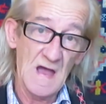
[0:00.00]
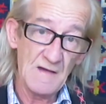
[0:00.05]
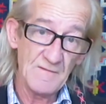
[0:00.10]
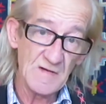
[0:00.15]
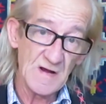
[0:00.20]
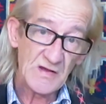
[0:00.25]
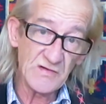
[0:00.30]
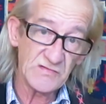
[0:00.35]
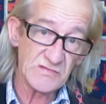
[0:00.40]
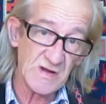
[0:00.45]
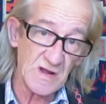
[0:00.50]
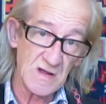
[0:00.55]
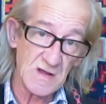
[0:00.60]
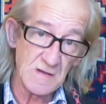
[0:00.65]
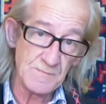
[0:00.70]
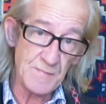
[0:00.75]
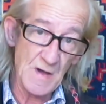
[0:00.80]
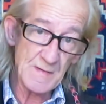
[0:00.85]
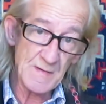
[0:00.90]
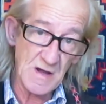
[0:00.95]
Have a nice
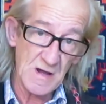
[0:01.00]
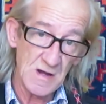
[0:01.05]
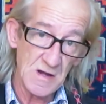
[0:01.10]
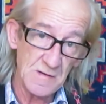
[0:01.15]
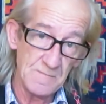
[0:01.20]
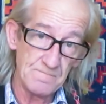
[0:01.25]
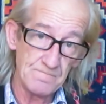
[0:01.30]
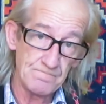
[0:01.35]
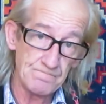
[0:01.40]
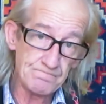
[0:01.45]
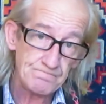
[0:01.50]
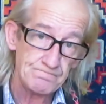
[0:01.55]
day. Bye bye.